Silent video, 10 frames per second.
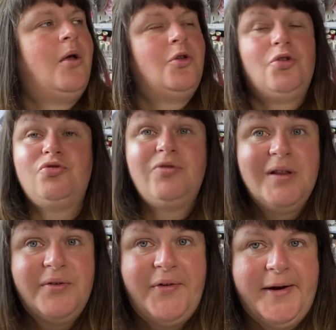So
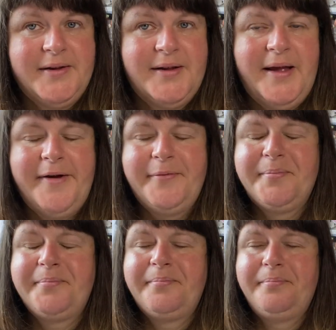really versatile
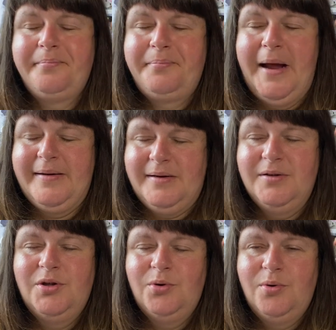
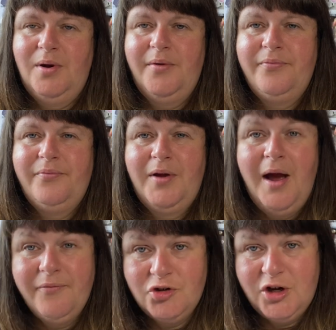pattern. So if you
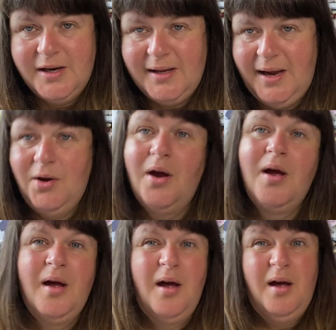haven't checked it out,
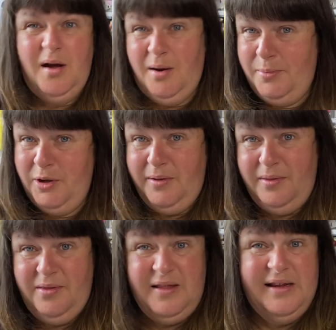I'll put
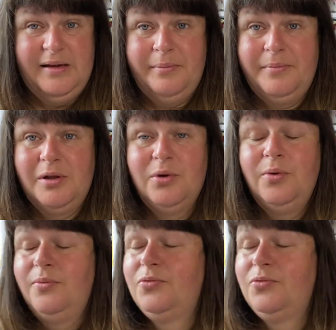the link in below.